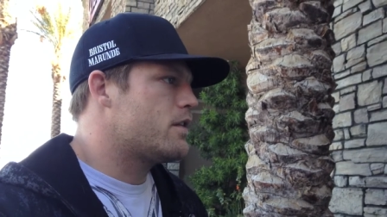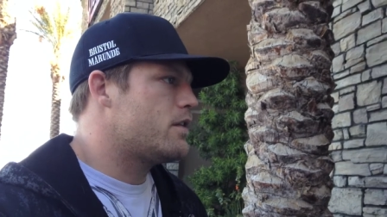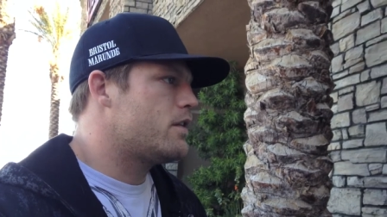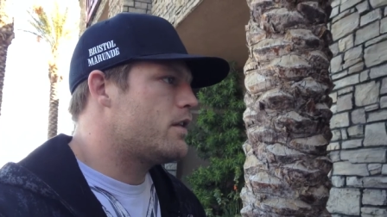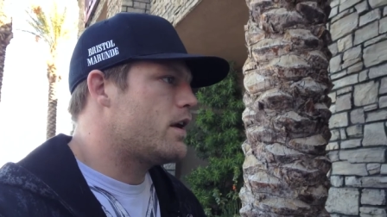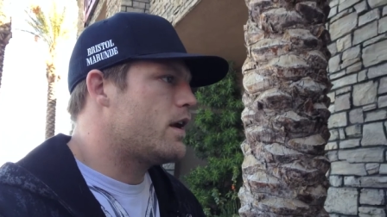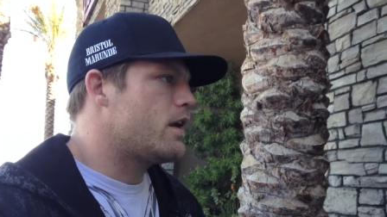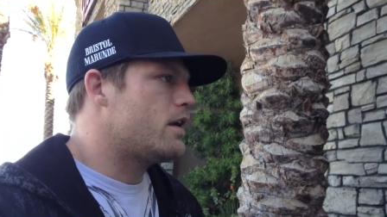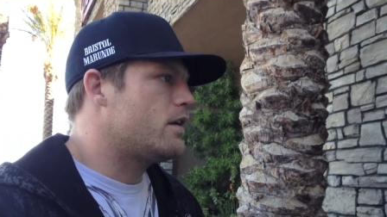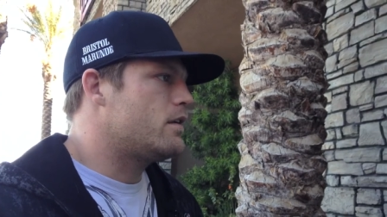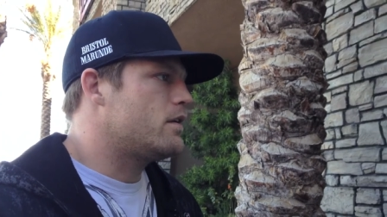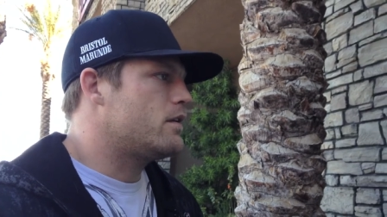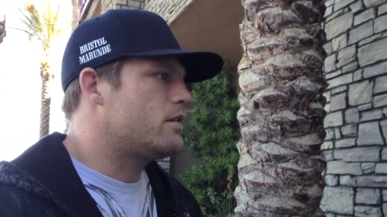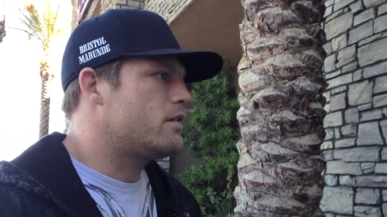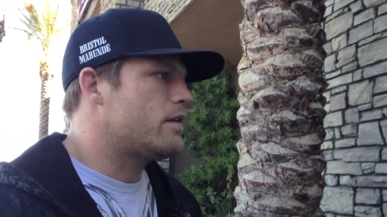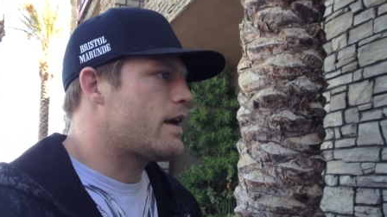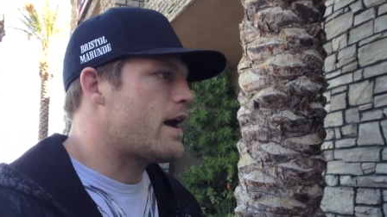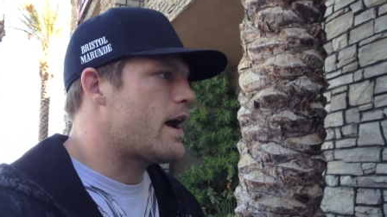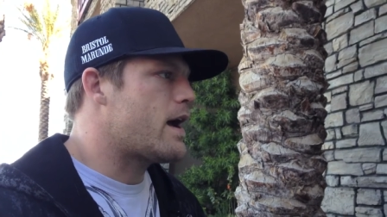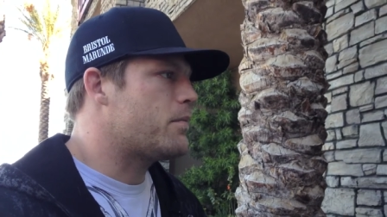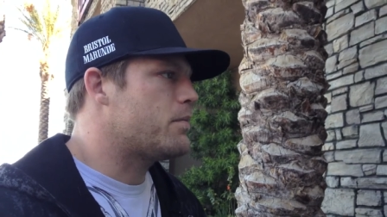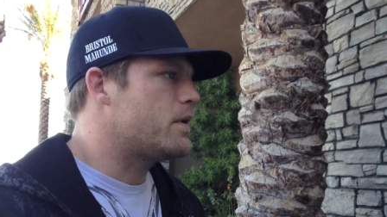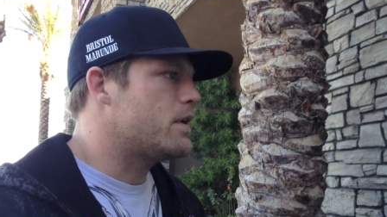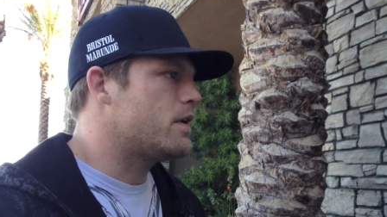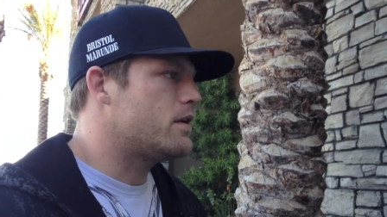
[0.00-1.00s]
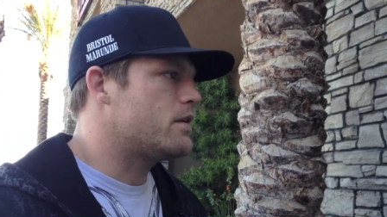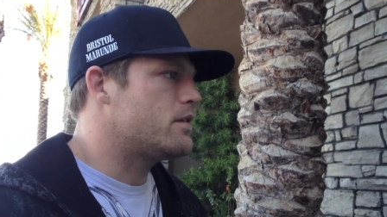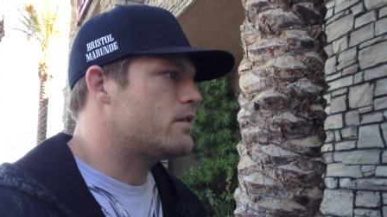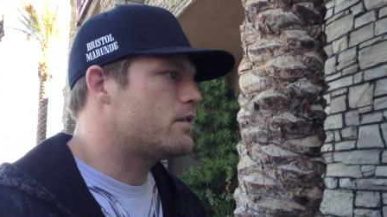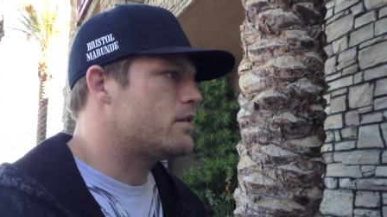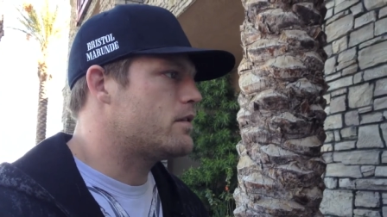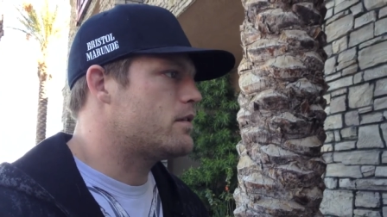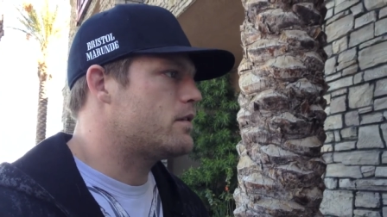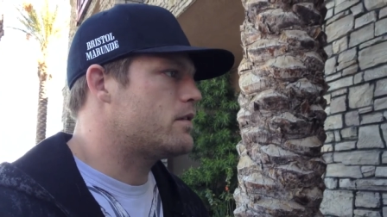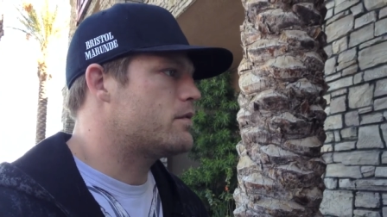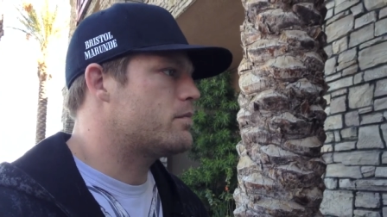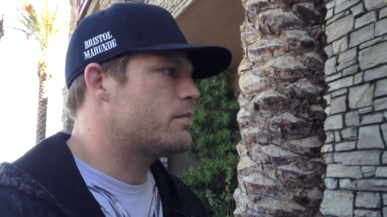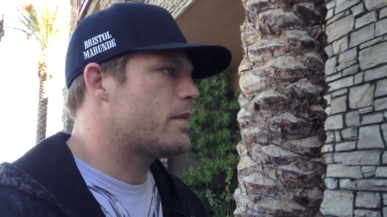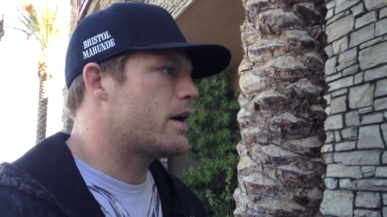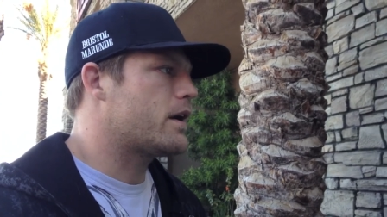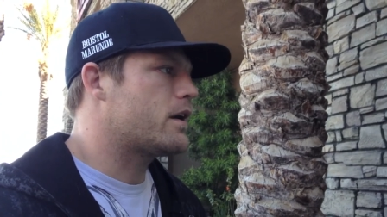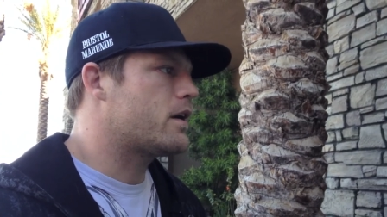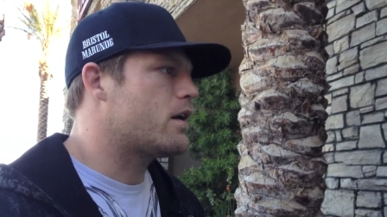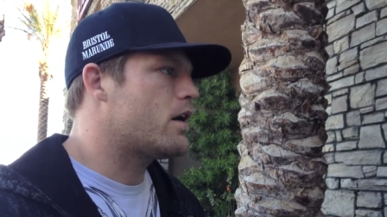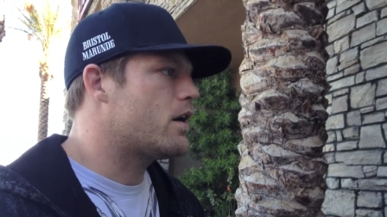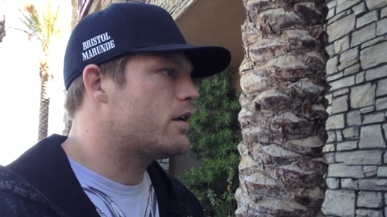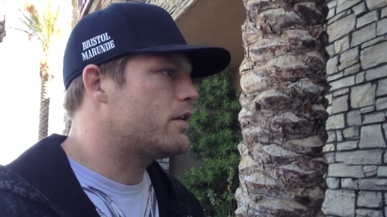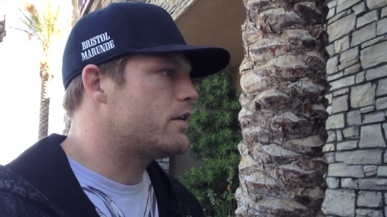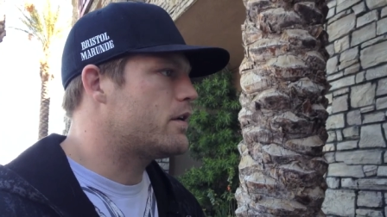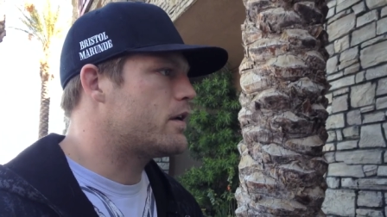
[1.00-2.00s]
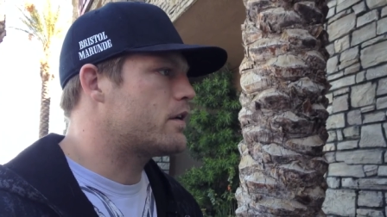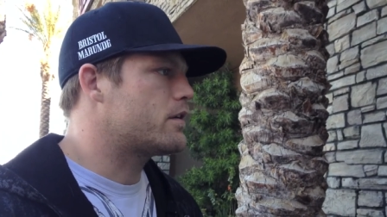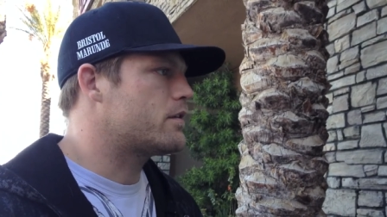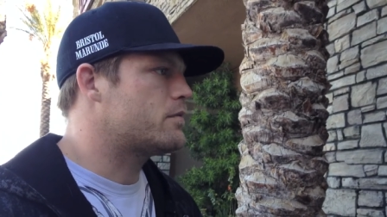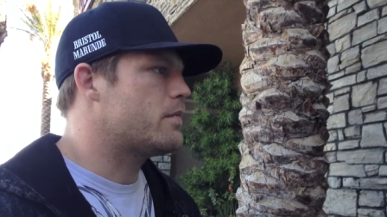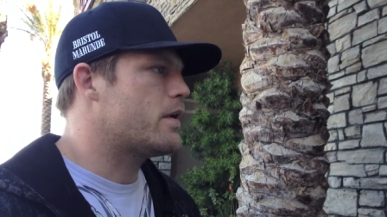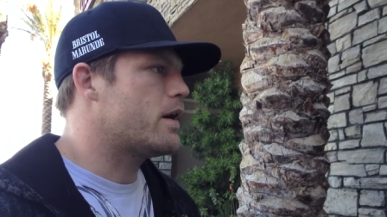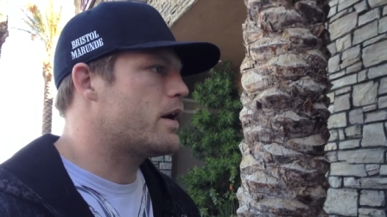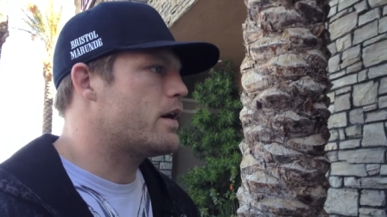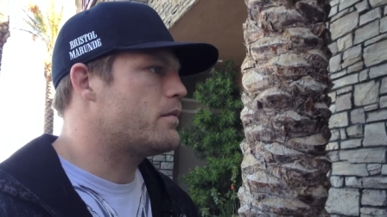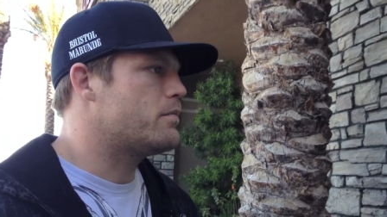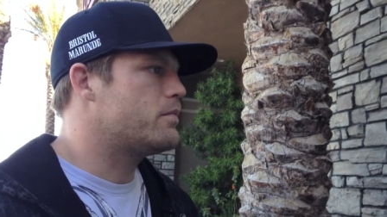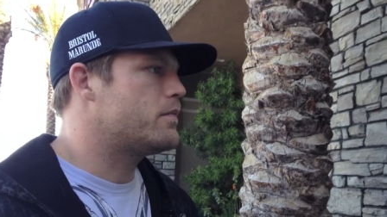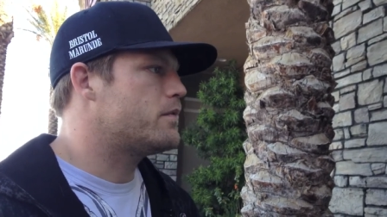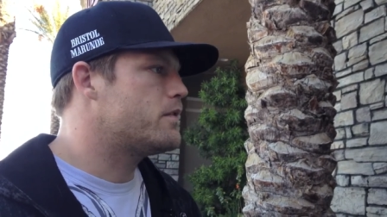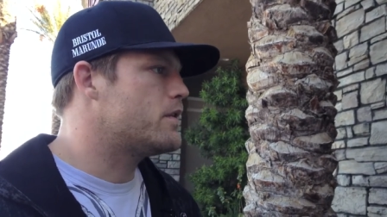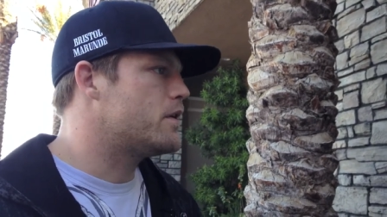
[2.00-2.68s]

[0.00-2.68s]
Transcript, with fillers: that is happening. It's my conduct, my,